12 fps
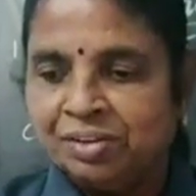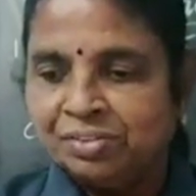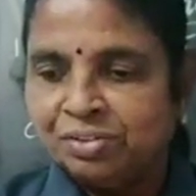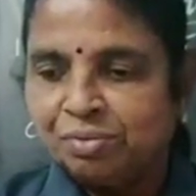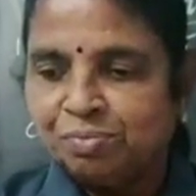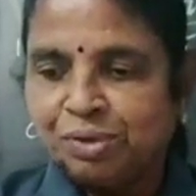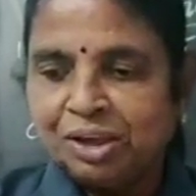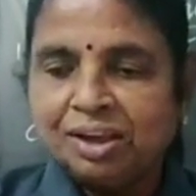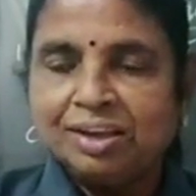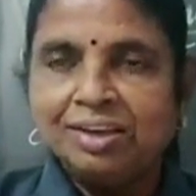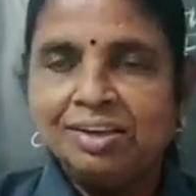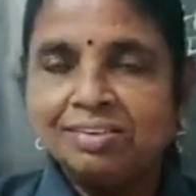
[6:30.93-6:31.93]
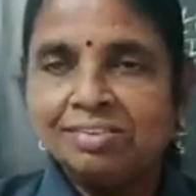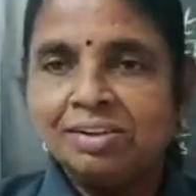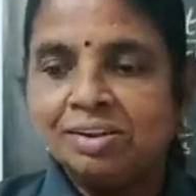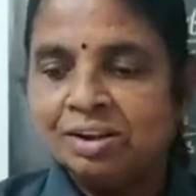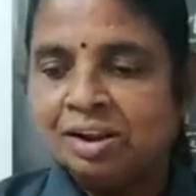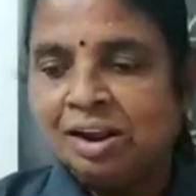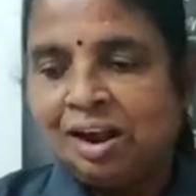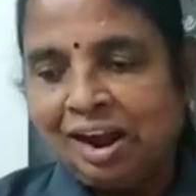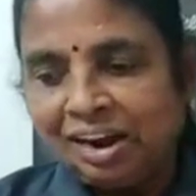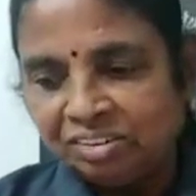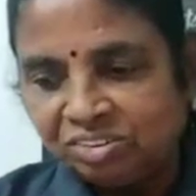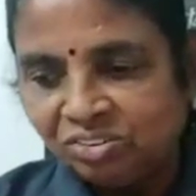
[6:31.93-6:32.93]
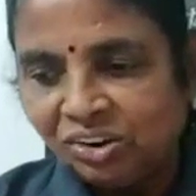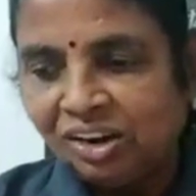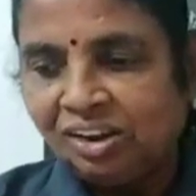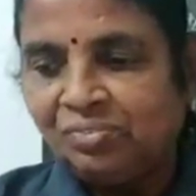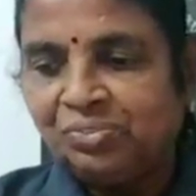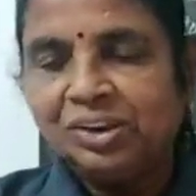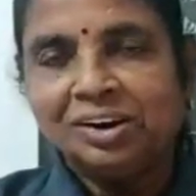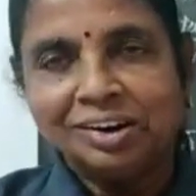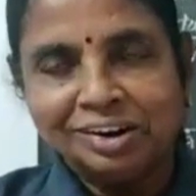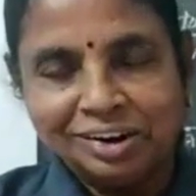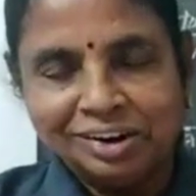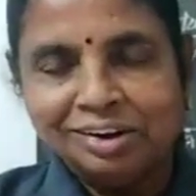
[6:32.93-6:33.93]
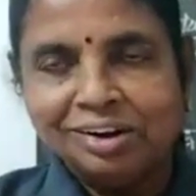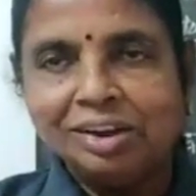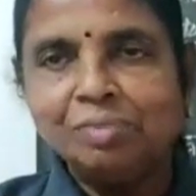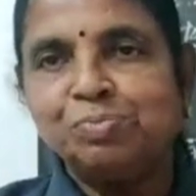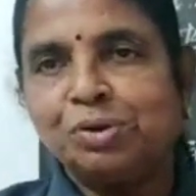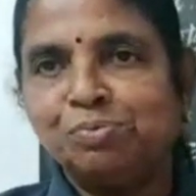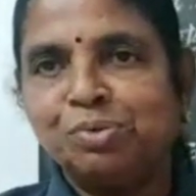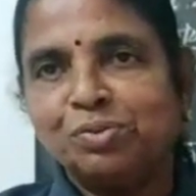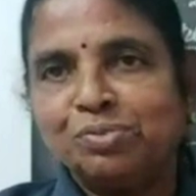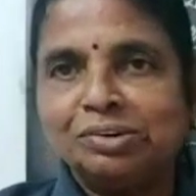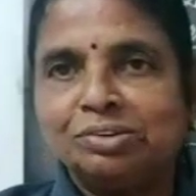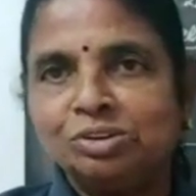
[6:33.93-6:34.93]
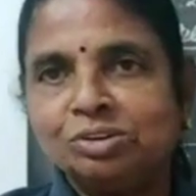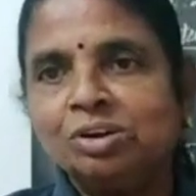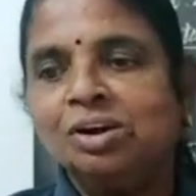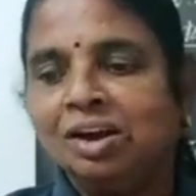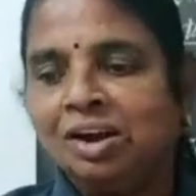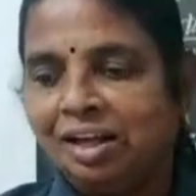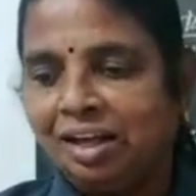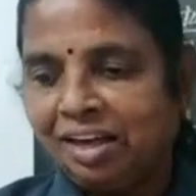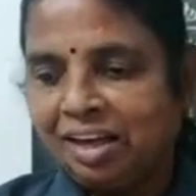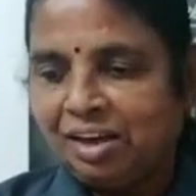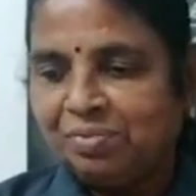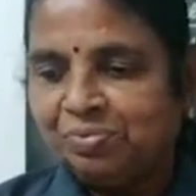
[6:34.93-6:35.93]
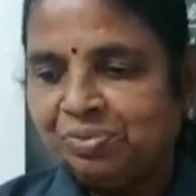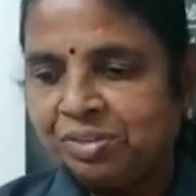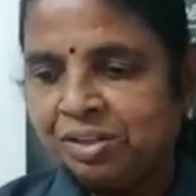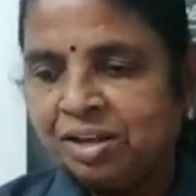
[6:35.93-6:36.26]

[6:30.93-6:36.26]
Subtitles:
So B is actually clearly preferable to A.